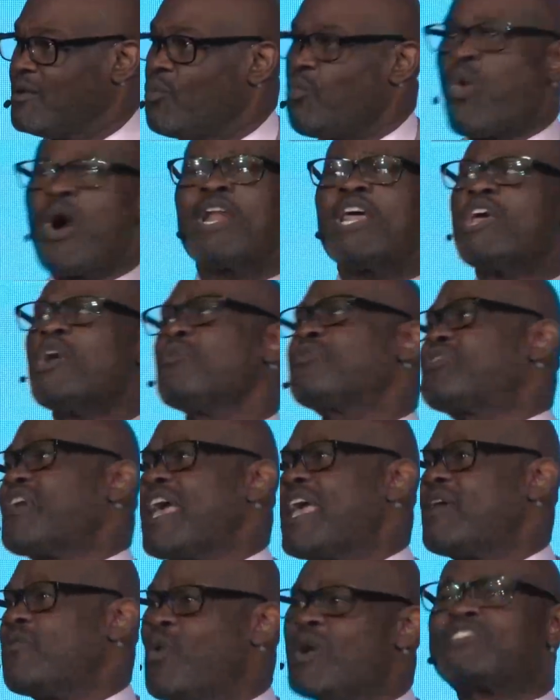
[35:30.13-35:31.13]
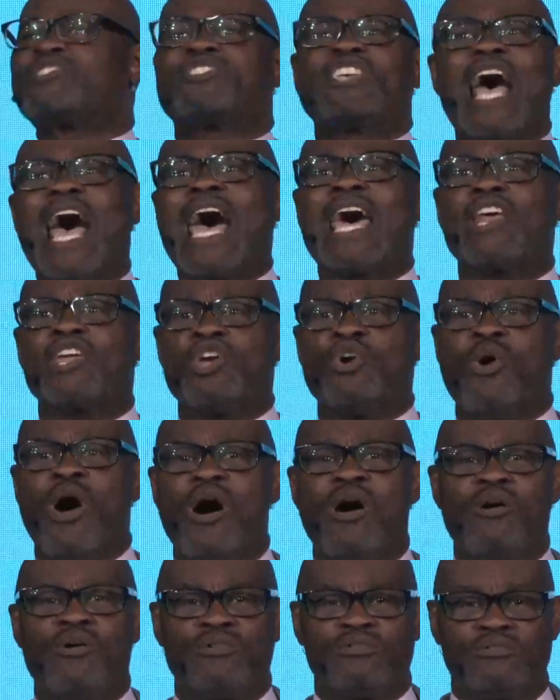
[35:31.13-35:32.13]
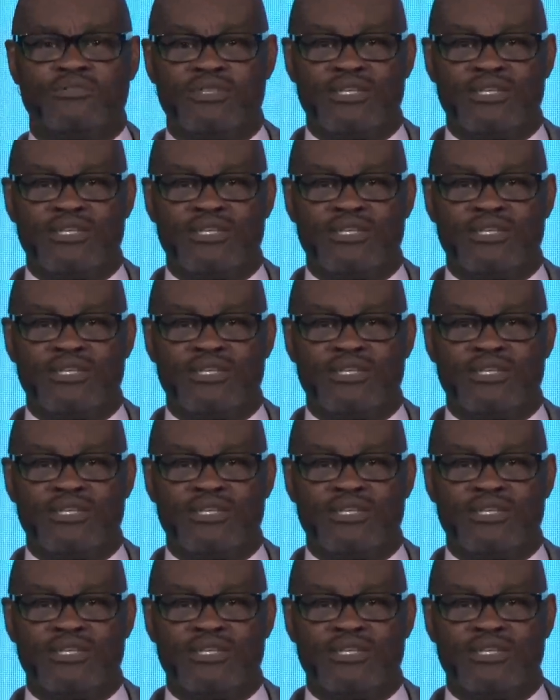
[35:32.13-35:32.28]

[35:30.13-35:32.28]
What do you think? Which side are you on?